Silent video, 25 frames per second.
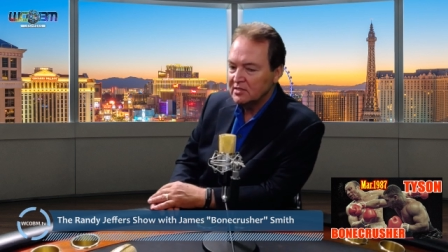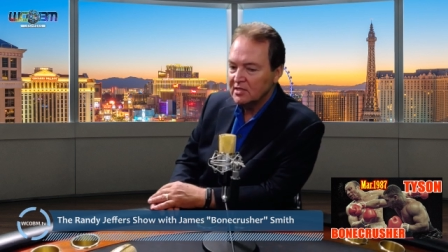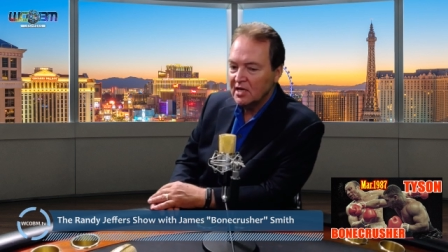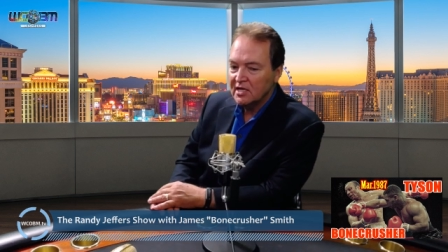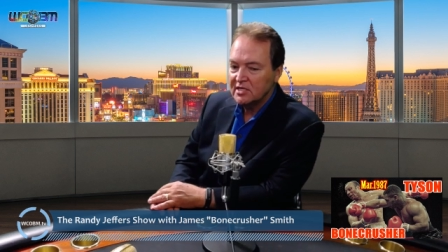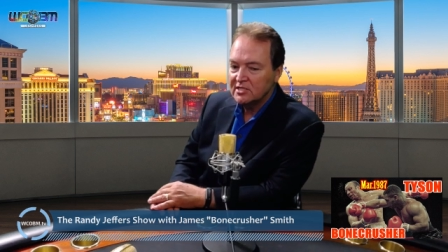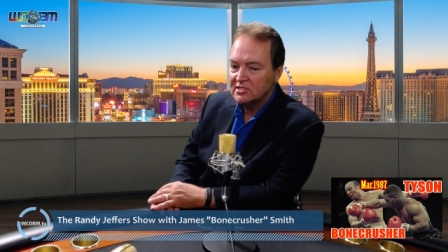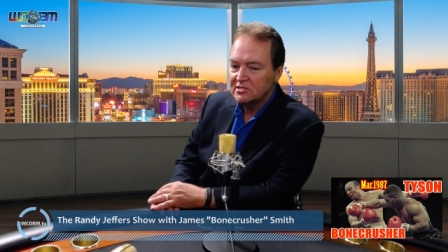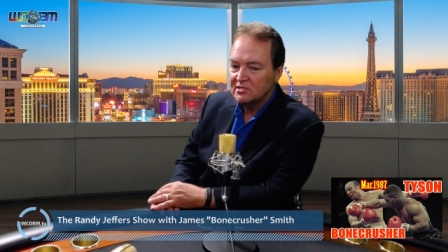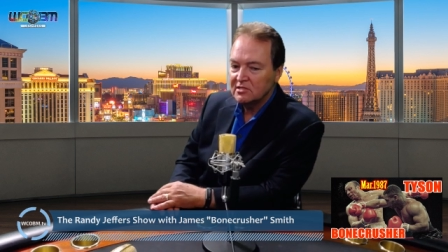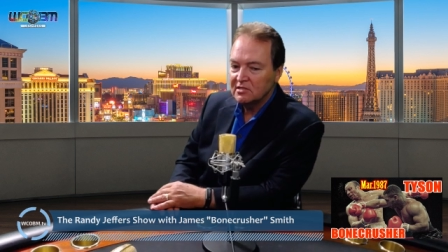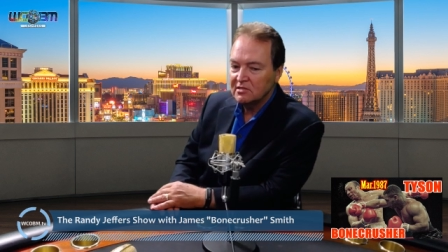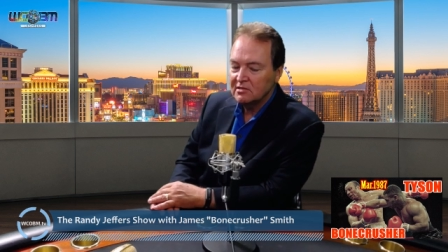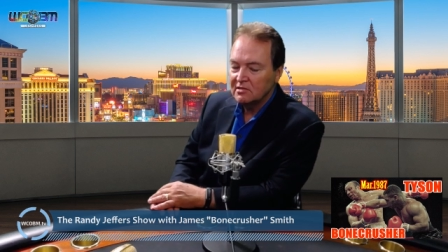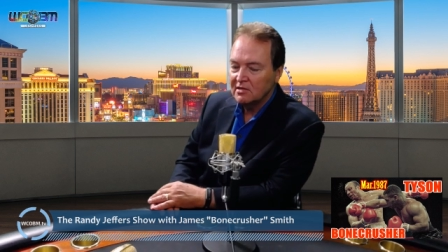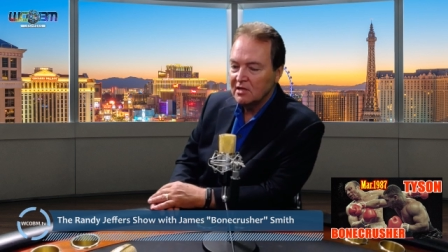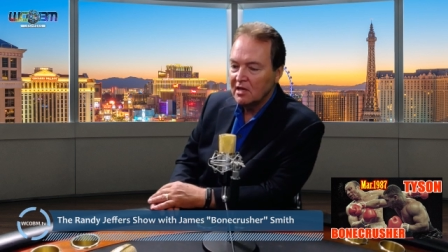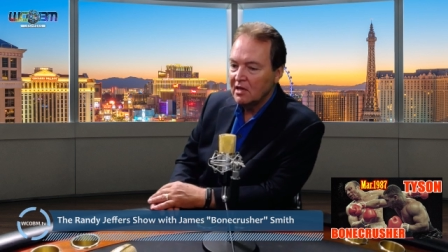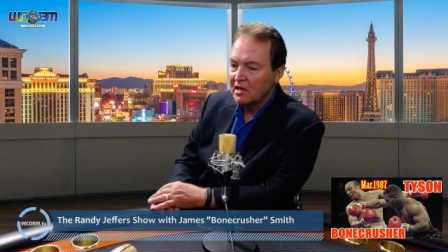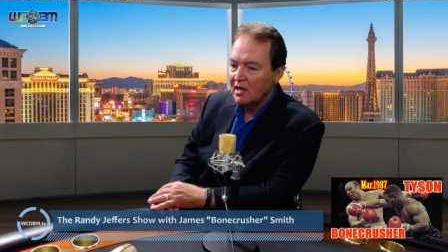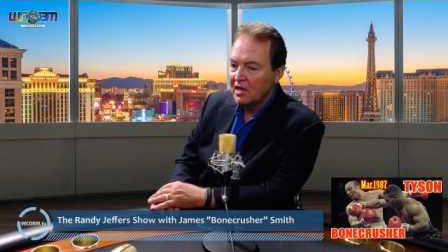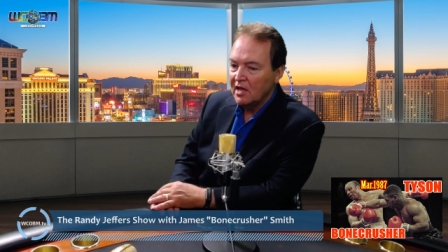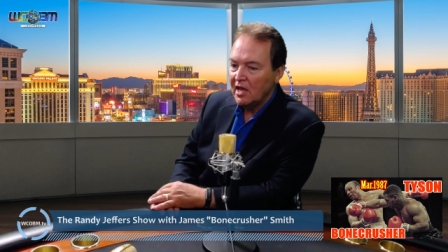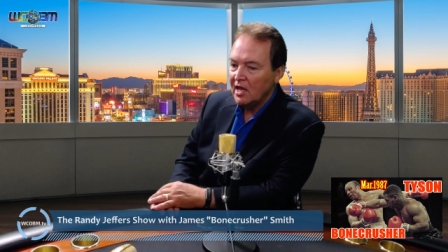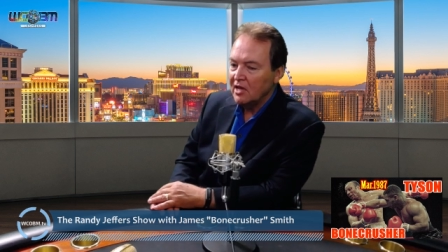Tyson
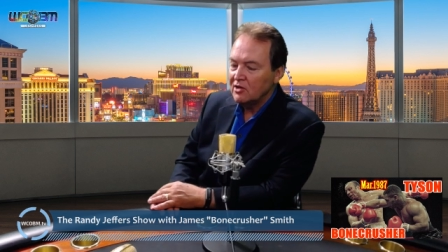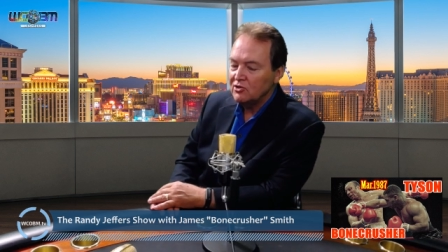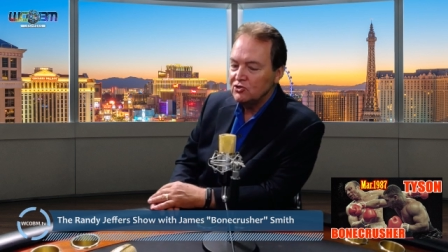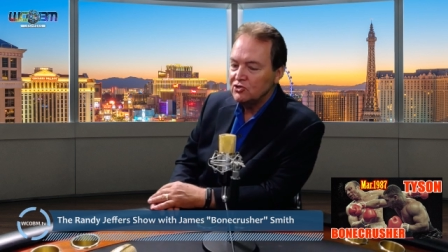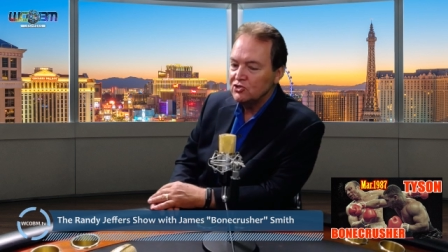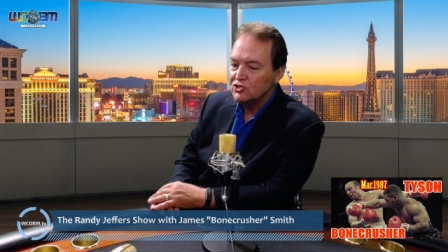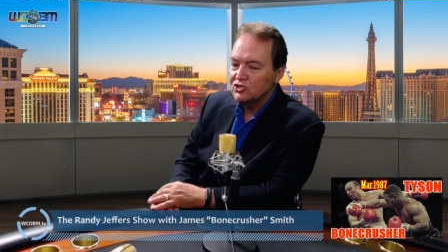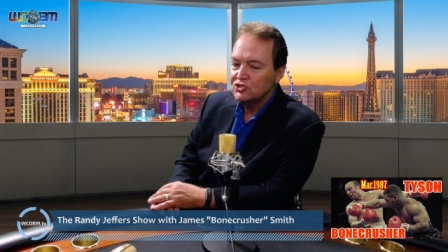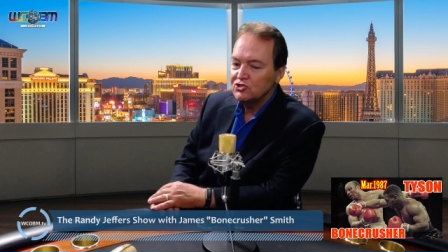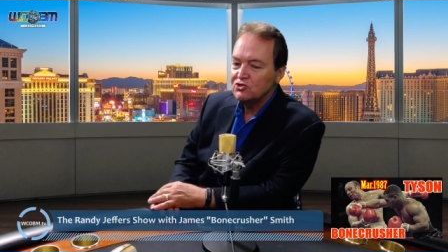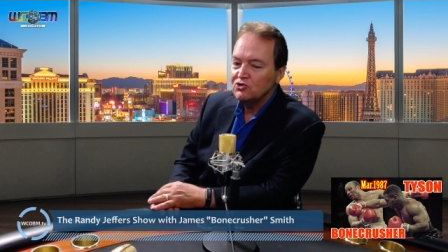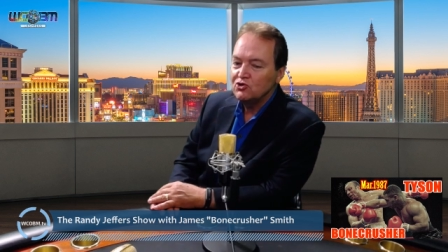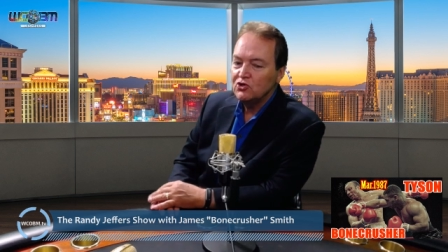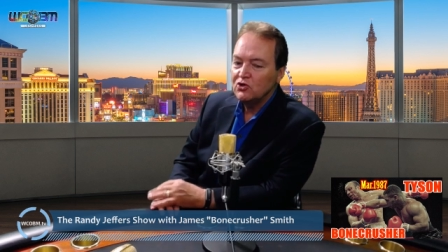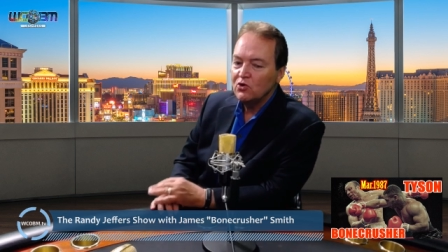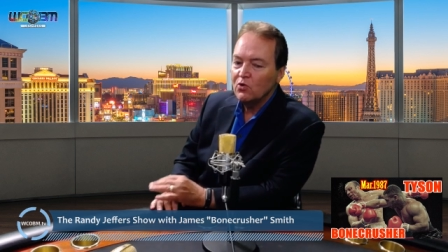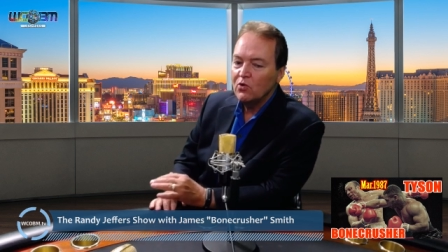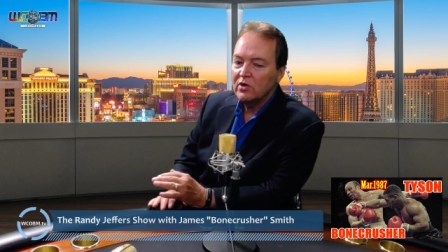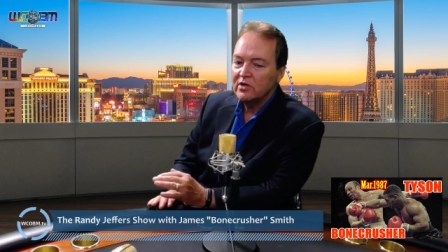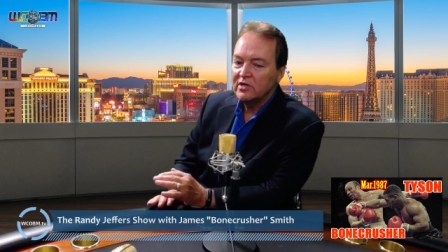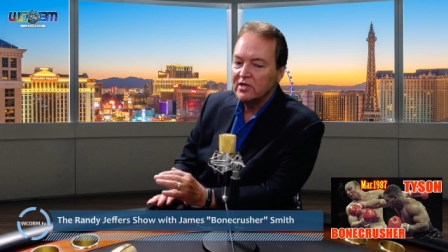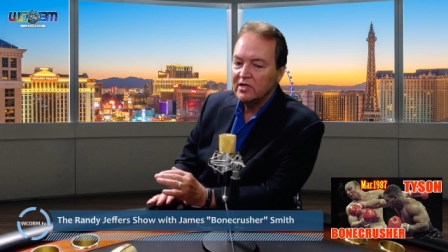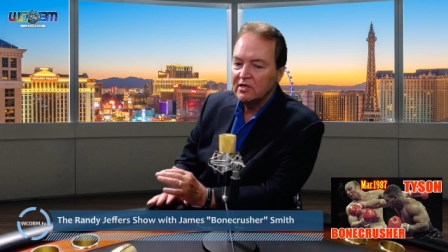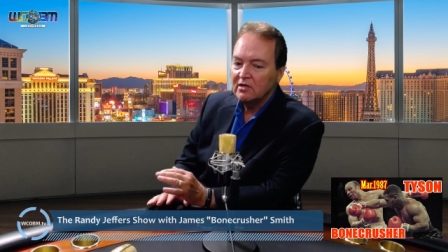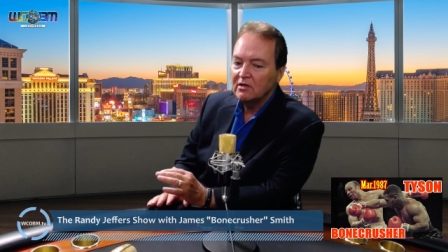and you just knew you
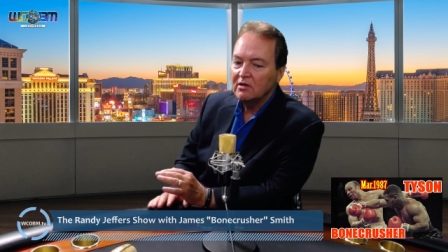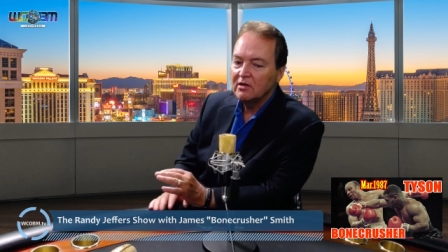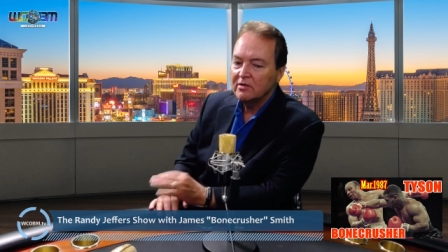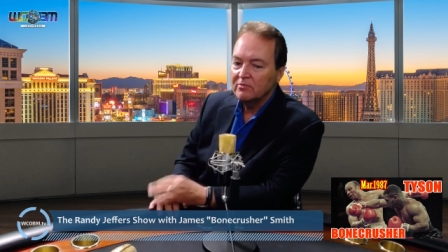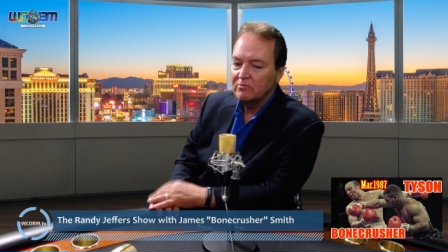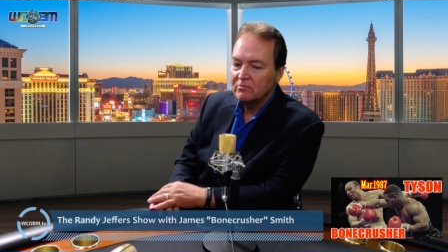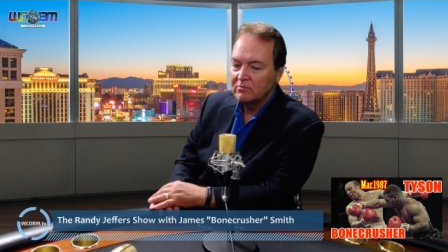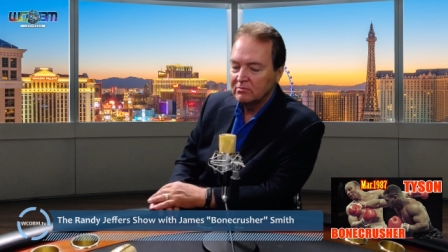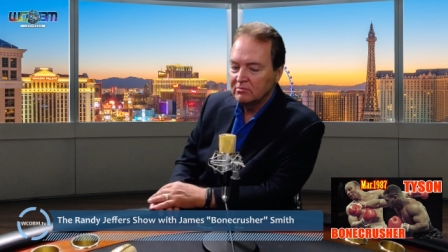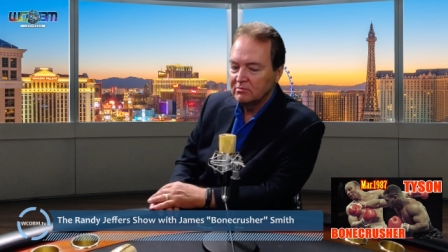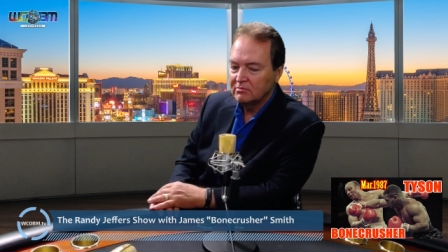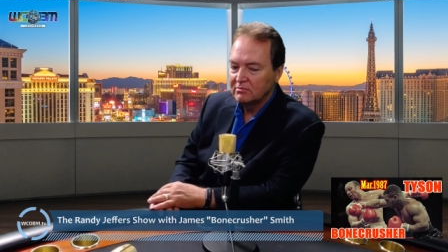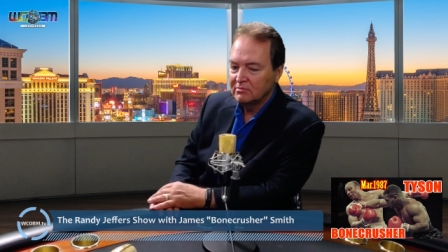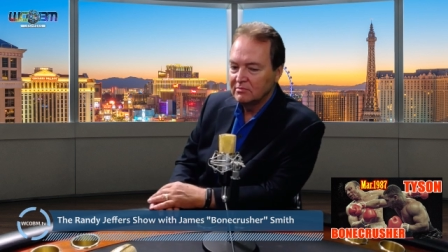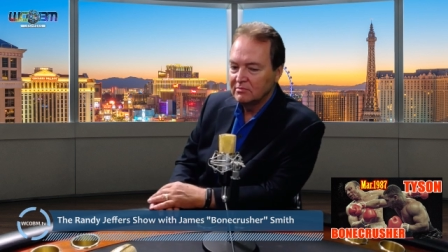wanted to kill him?